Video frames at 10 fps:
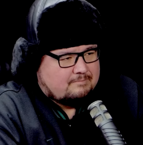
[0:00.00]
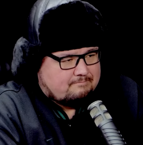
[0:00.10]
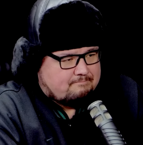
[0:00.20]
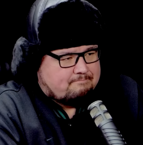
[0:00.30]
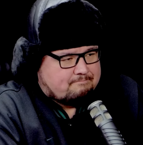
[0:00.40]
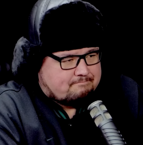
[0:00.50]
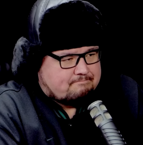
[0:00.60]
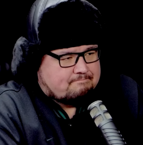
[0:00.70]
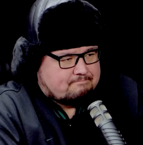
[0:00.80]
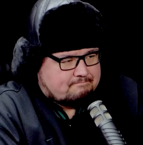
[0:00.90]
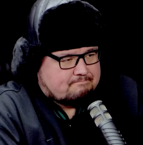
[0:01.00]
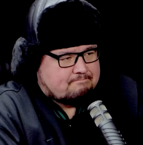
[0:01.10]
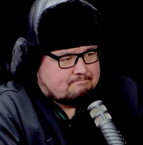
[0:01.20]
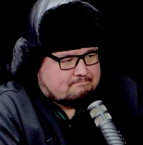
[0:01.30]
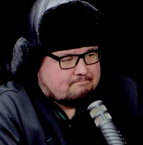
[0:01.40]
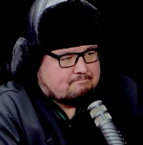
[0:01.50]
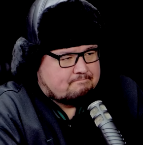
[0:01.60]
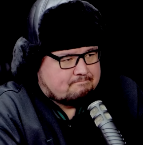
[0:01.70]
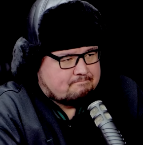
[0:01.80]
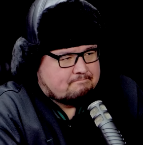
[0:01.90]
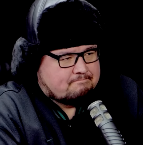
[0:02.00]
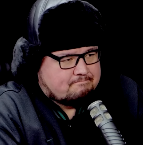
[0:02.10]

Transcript: (no one is talking)